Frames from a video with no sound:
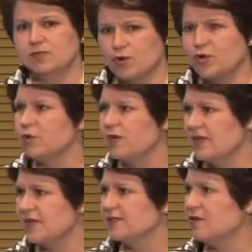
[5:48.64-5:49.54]
work with
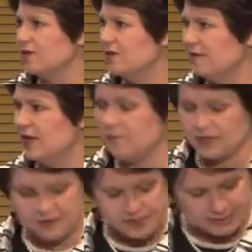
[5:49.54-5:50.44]
us on the development
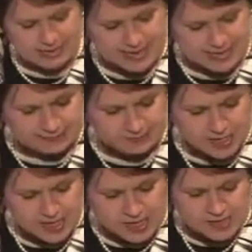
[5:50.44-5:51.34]
of this plan.
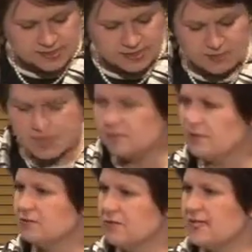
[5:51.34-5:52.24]
So it was a
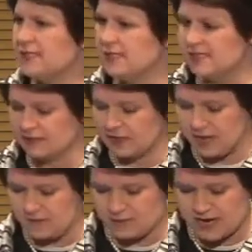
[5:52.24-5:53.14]
great sense of
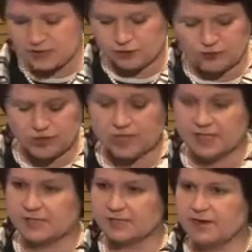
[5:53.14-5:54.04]
collaboration, which I think
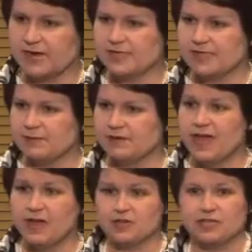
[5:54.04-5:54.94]
is a great example of
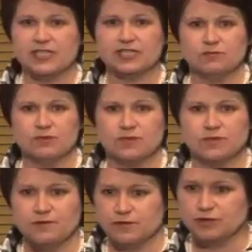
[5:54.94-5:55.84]
how you need to move in the
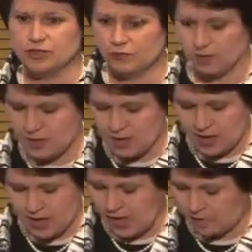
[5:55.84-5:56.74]
future.
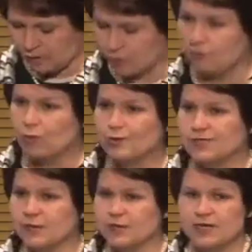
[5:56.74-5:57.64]
More and more
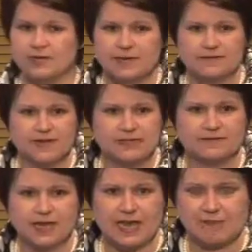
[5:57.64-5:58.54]
so, we need to be effective
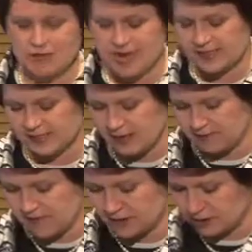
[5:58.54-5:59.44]
collaborators in our
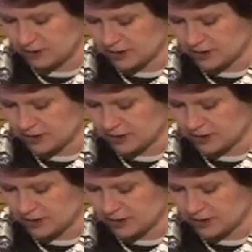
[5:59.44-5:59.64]
region.